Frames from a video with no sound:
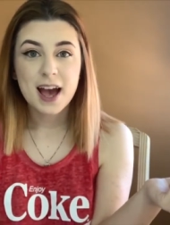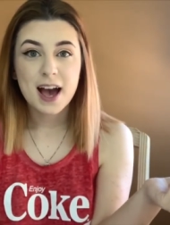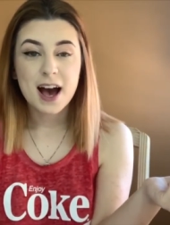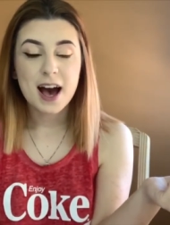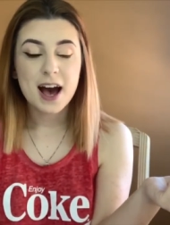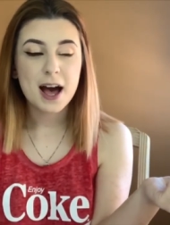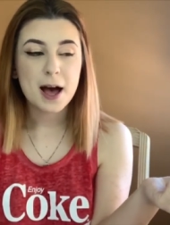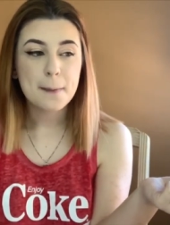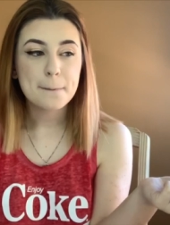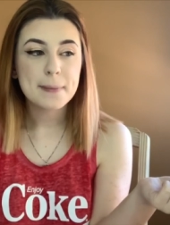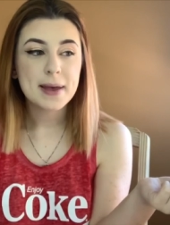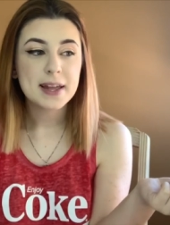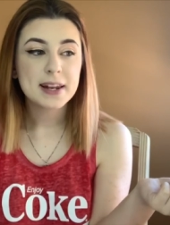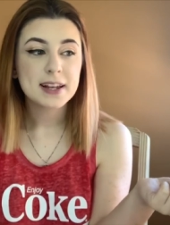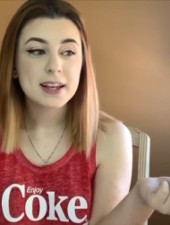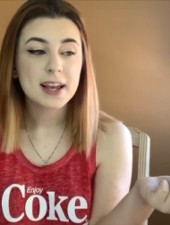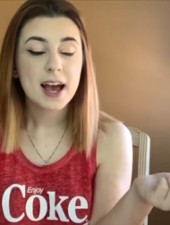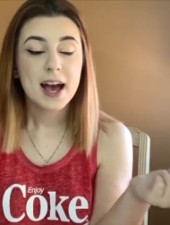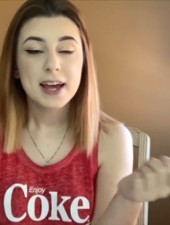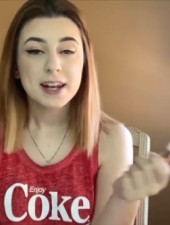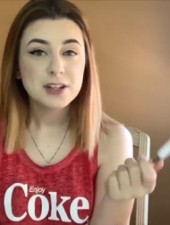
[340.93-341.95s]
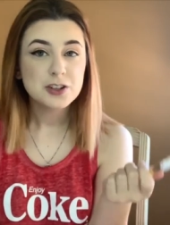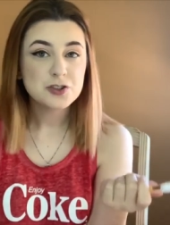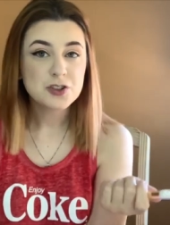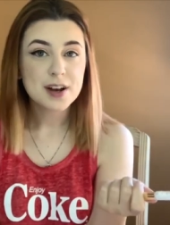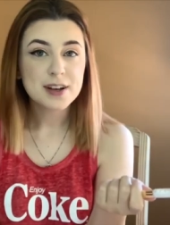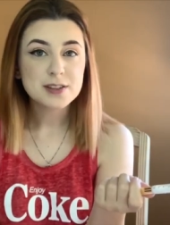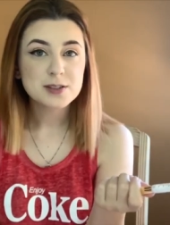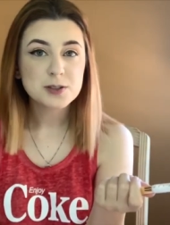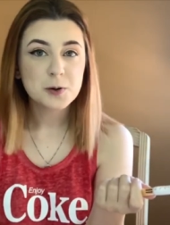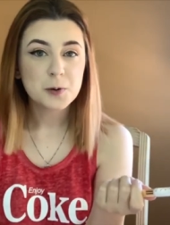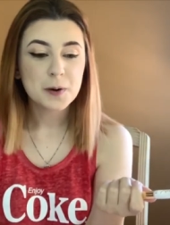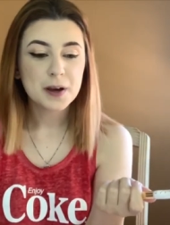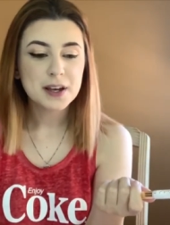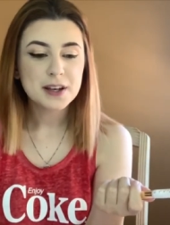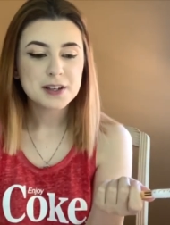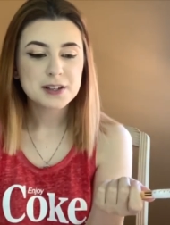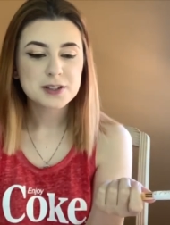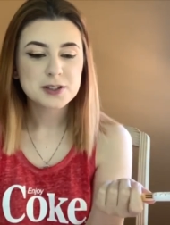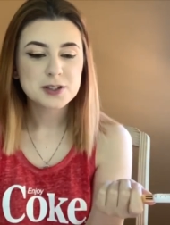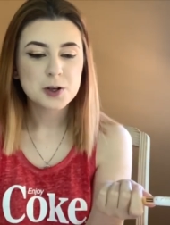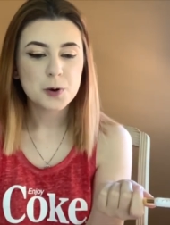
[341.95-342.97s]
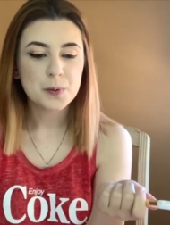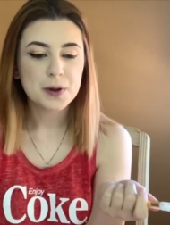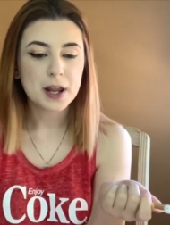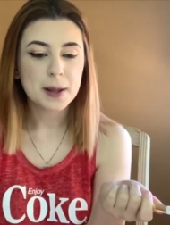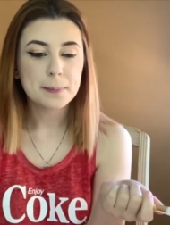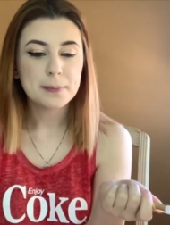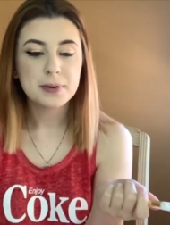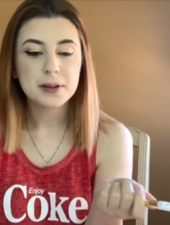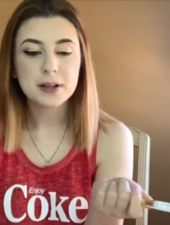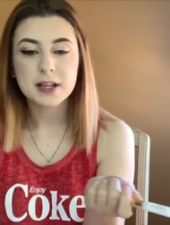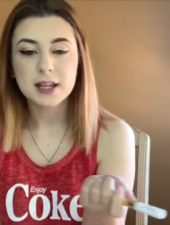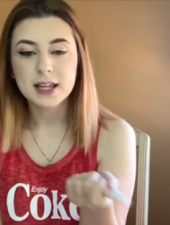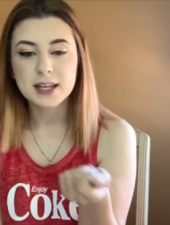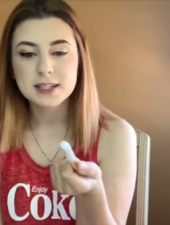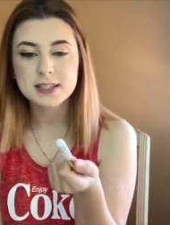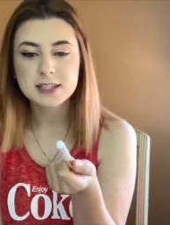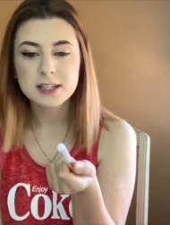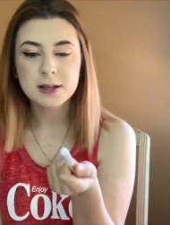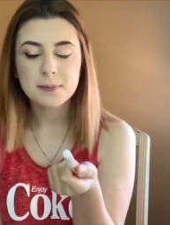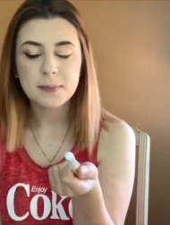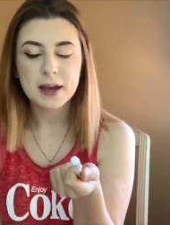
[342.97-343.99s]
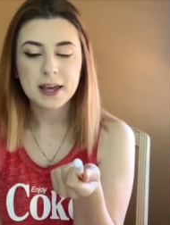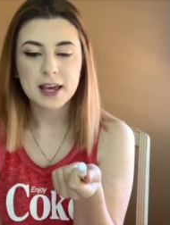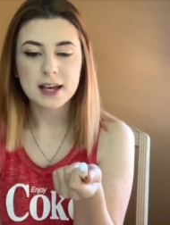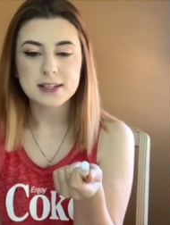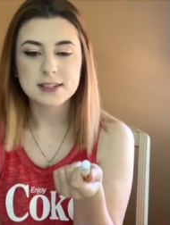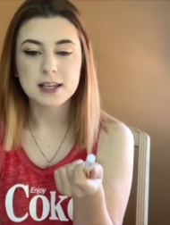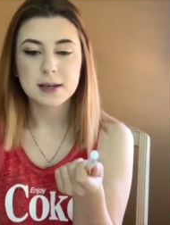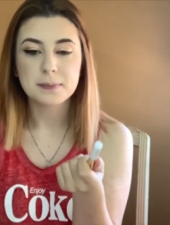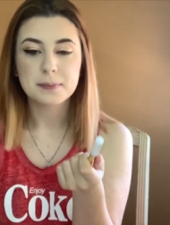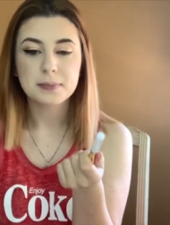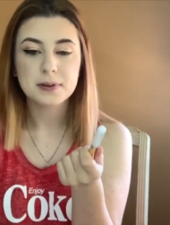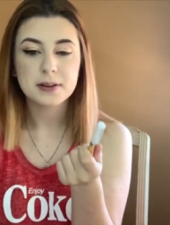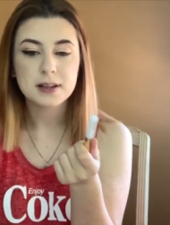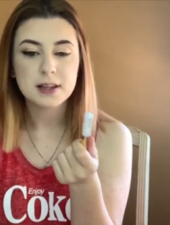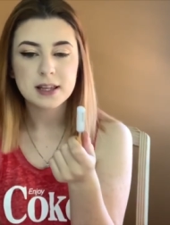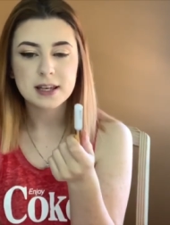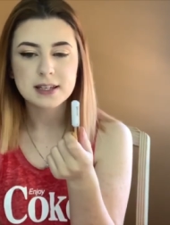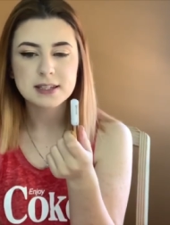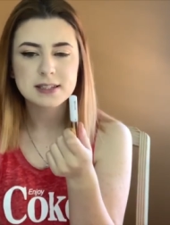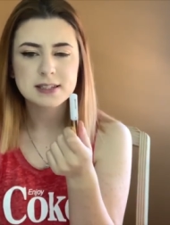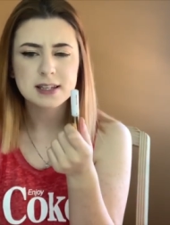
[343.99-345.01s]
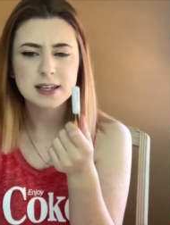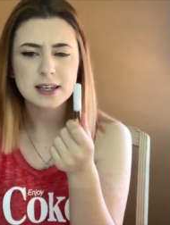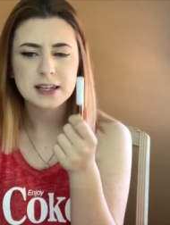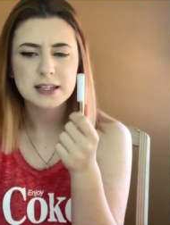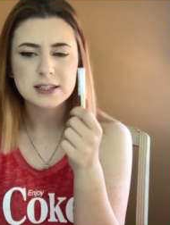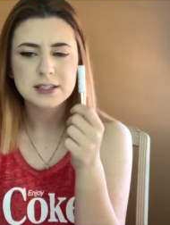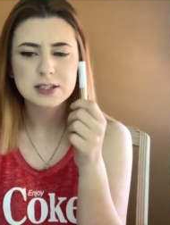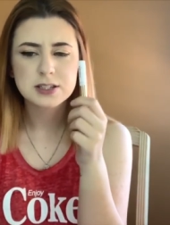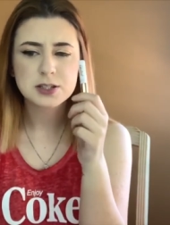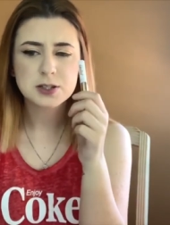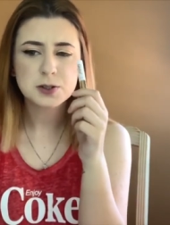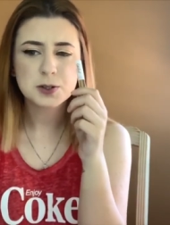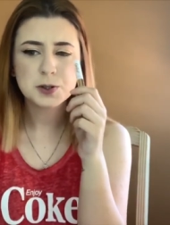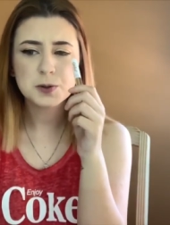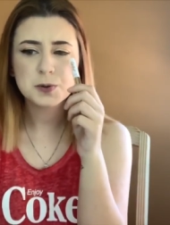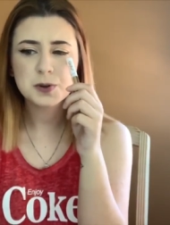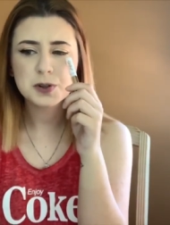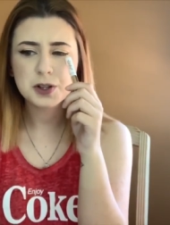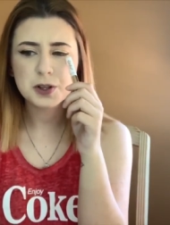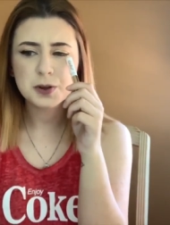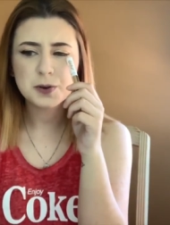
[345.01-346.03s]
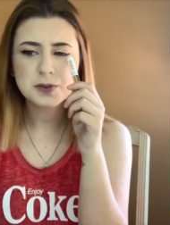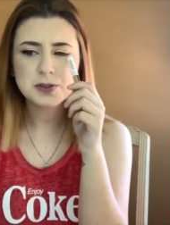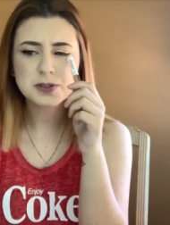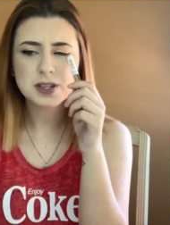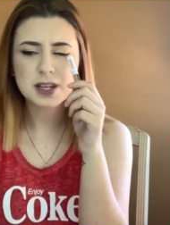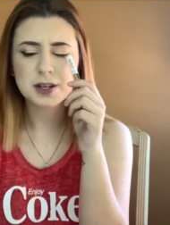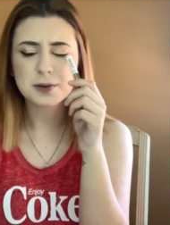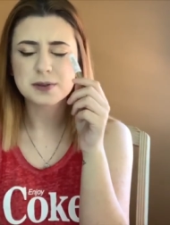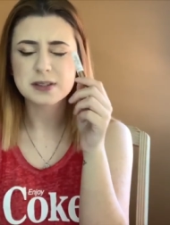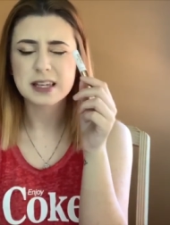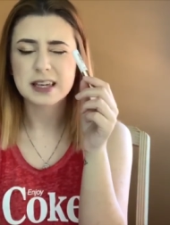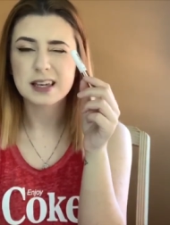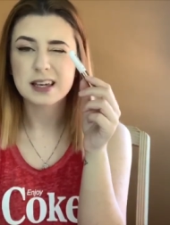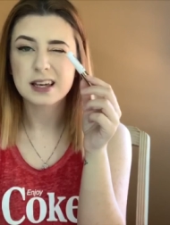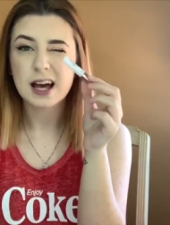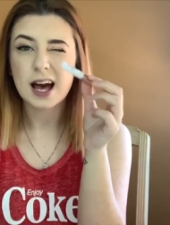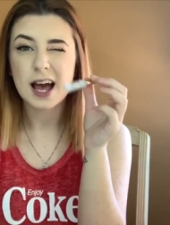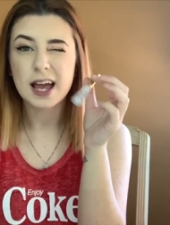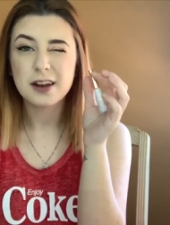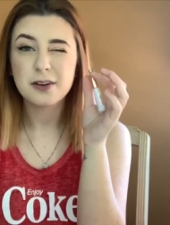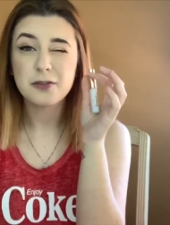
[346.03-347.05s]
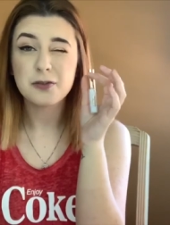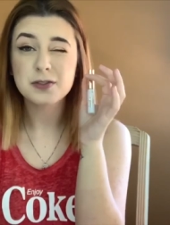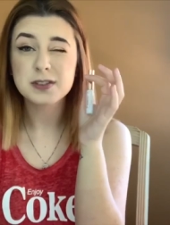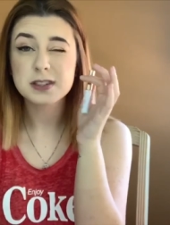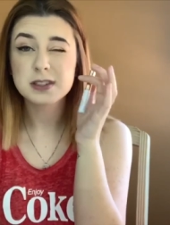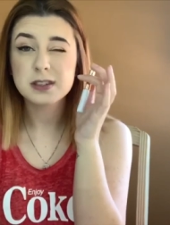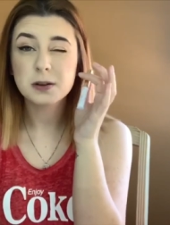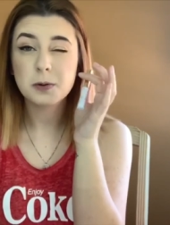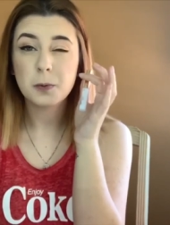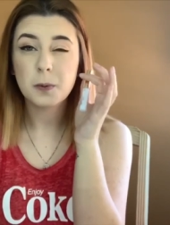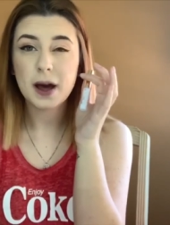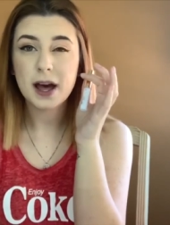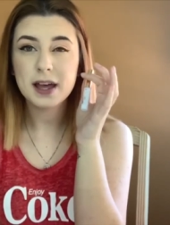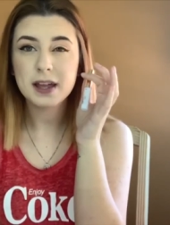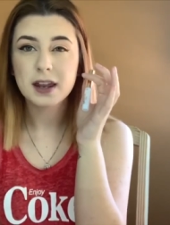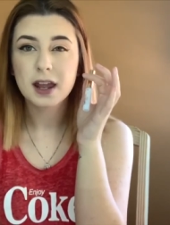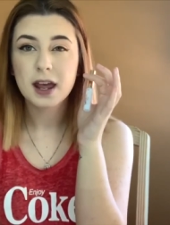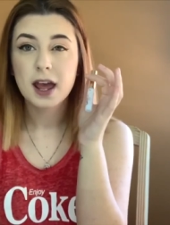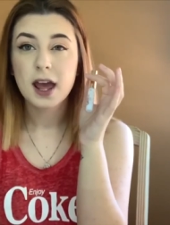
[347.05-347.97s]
And it kind of dries quick, so when I placed them, I guess I placed it too close and it was like kind of still wet,